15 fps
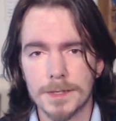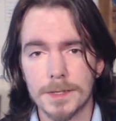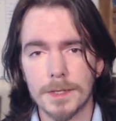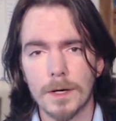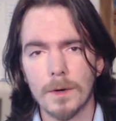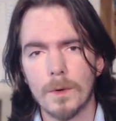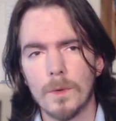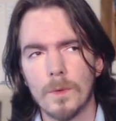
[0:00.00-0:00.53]
to
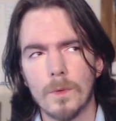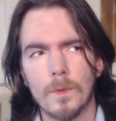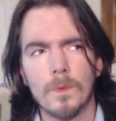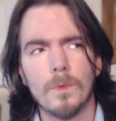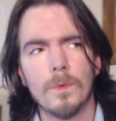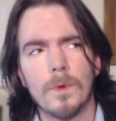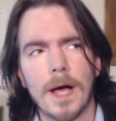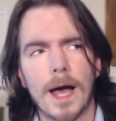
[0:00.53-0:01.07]
know
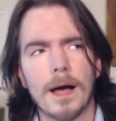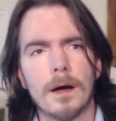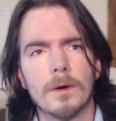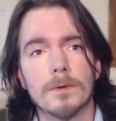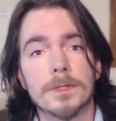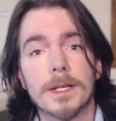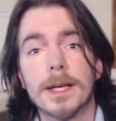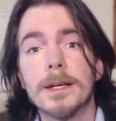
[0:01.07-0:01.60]

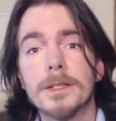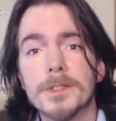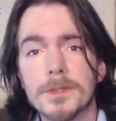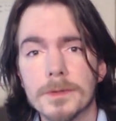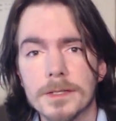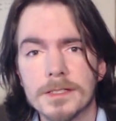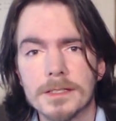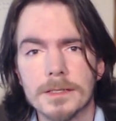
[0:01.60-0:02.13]
how
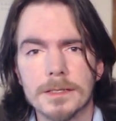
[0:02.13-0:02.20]
dangerous,